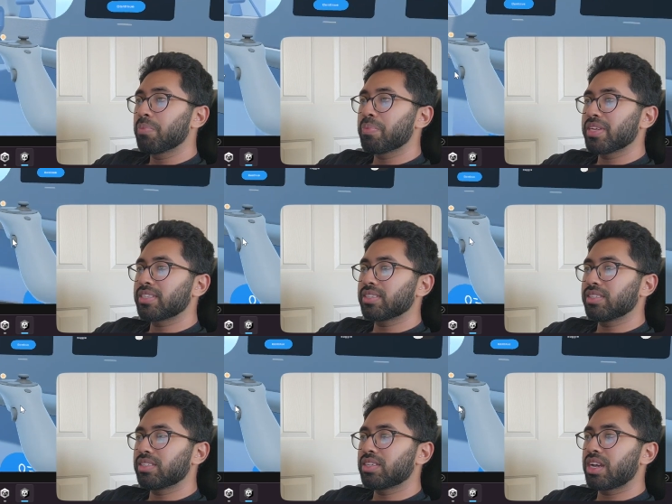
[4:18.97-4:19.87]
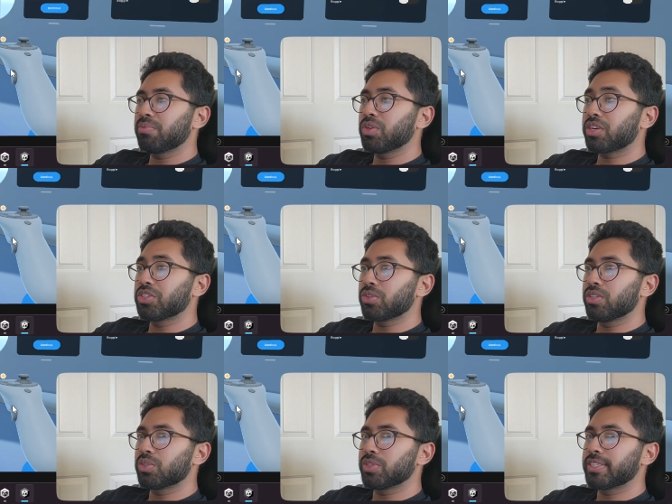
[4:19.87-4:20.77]
But this time your
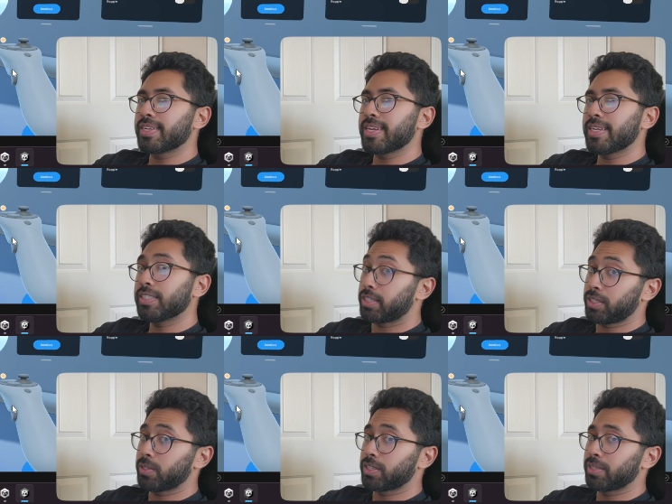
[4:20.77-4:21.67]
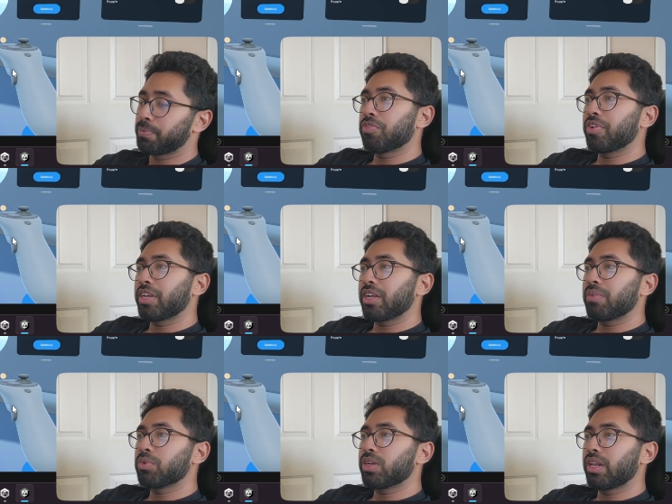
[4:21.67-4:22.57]
controllers will stay stationary.
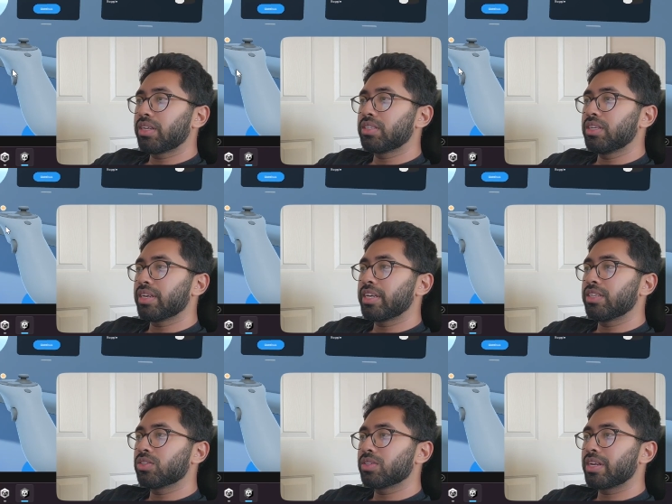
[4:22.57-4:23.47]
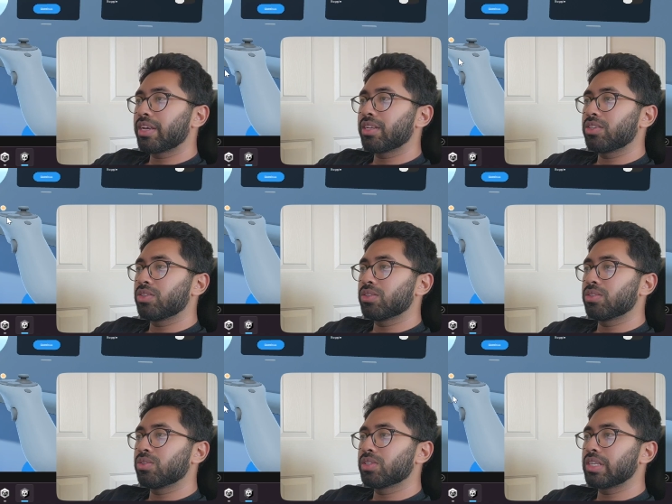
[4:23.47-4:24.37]
I'm going to click T again so that I can
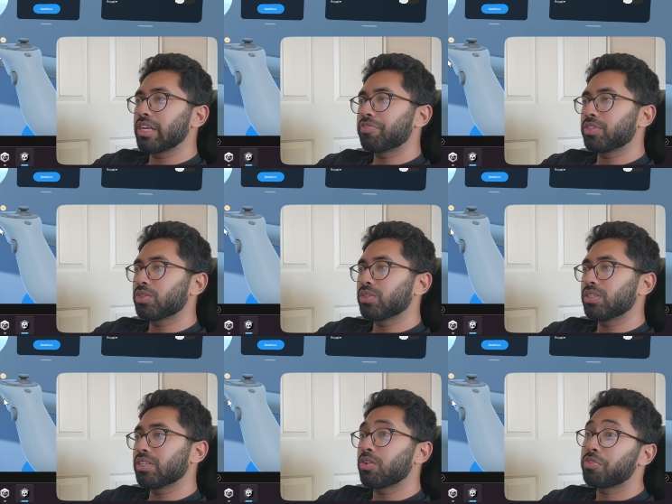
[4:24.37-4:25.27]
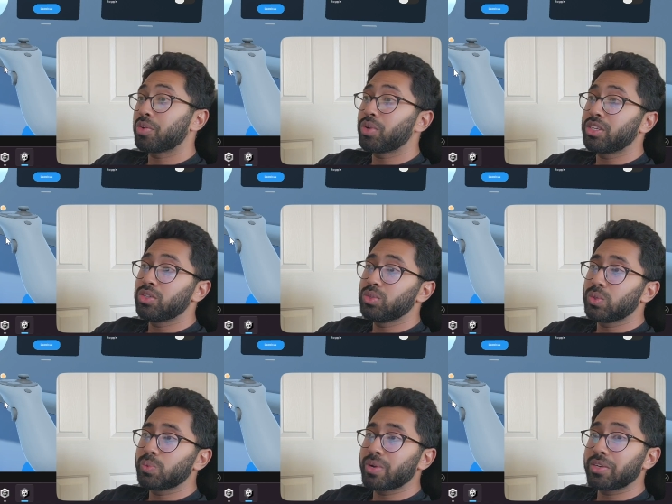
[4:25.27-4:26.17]
use the left controller. Now if I want to
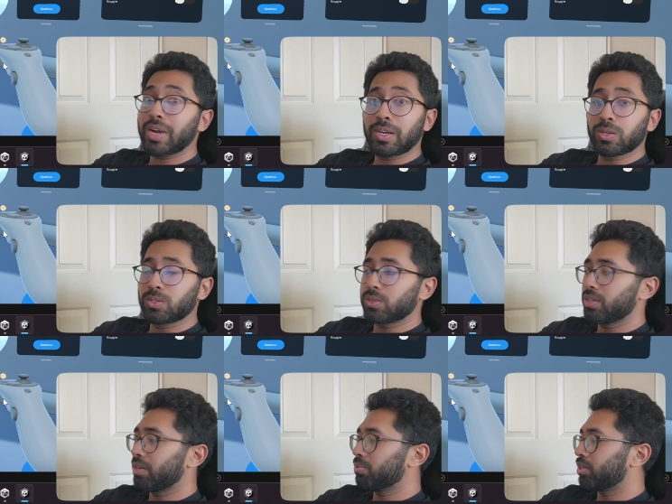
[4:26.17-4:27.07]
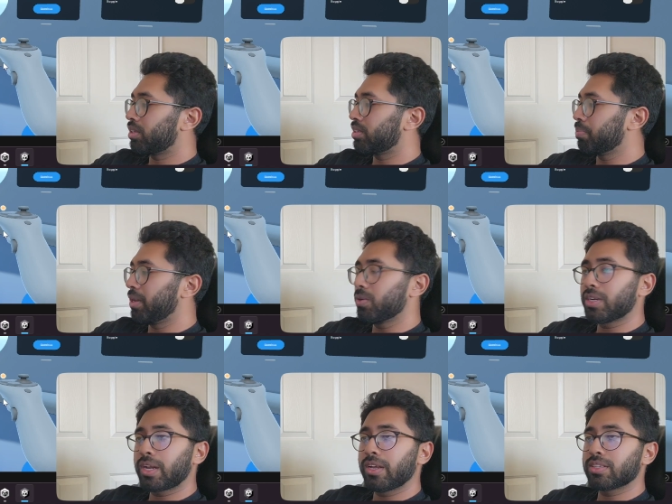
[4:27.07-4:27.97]
use my right controller, I'm simply going
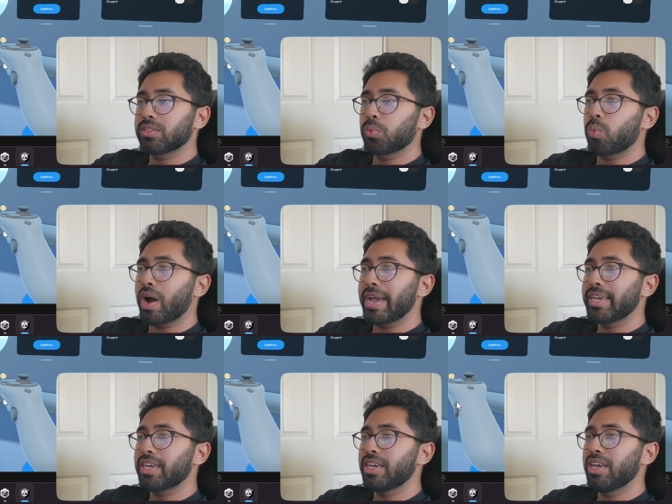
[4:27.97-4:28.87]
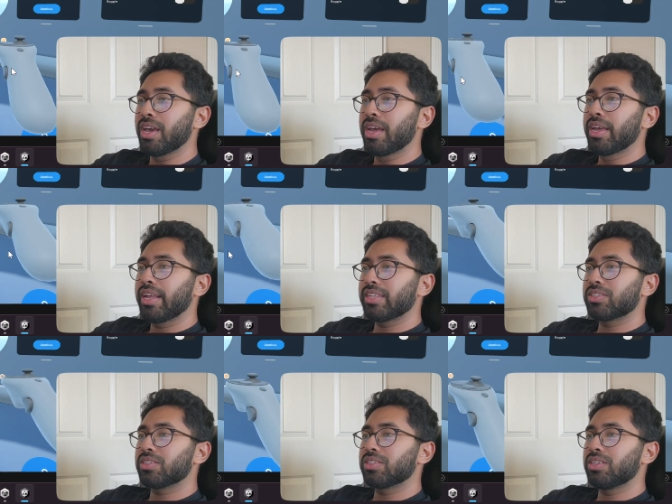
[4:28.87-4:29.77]
to click the Y key, and as
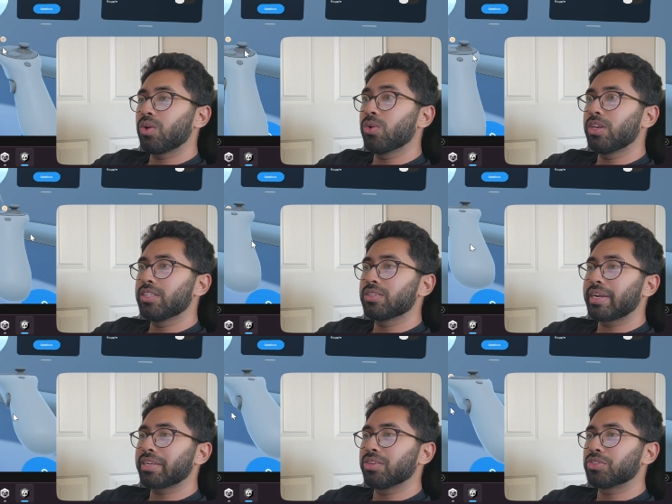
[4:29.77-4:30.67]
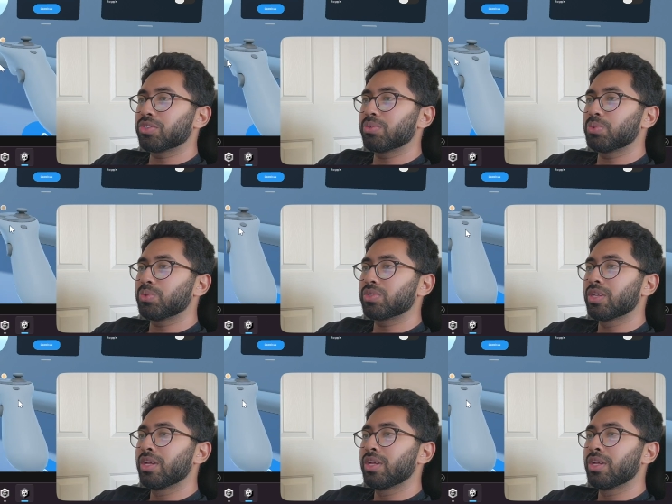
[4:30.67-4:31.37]
you can see, only the right controller moves.